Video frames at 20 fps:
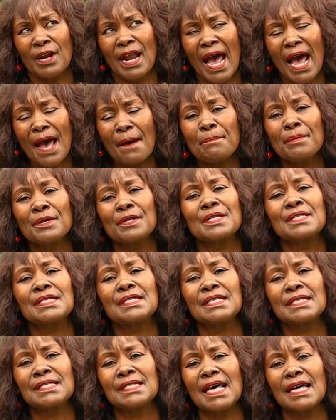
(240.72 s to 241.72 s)
happens
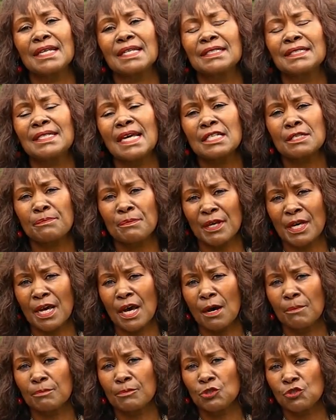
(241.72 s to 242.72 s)
is that it does
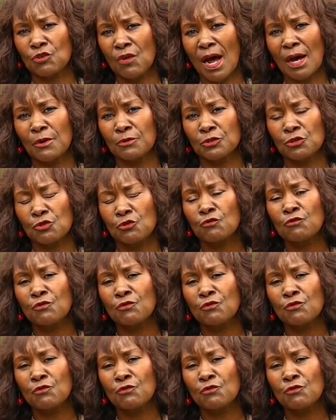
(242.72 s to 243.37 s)
become drought